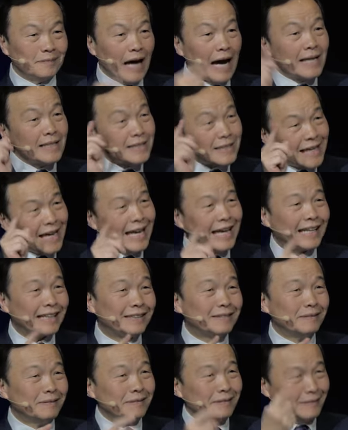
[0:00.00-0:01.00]
I see it.
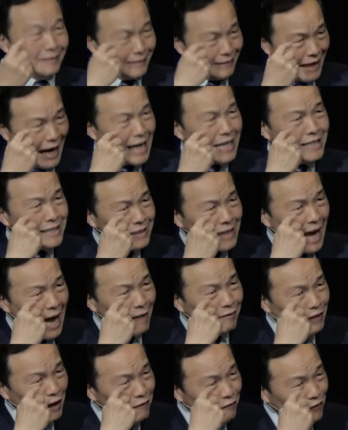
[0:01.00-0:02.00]
I
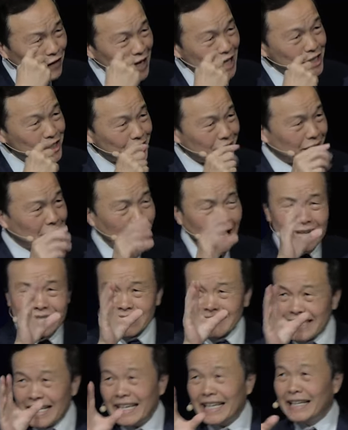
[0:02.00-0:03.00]
have that vision. I
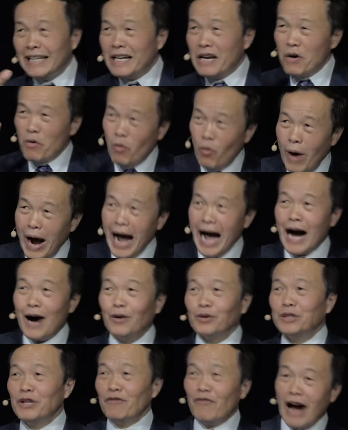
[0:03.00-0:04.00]
see,
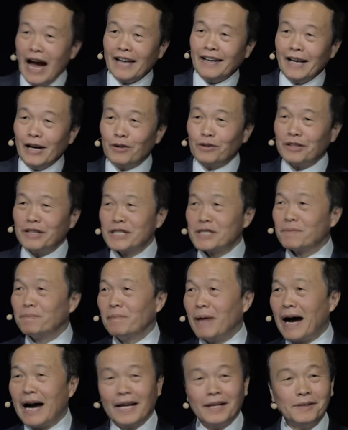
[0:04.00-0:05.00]
wow, divine health is
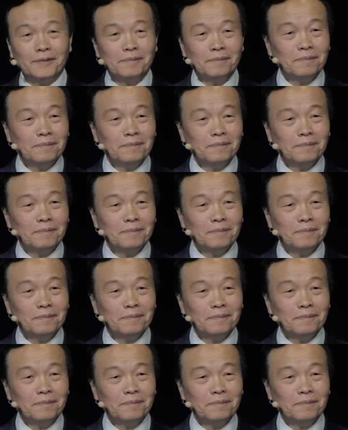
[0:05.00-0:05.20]
mine.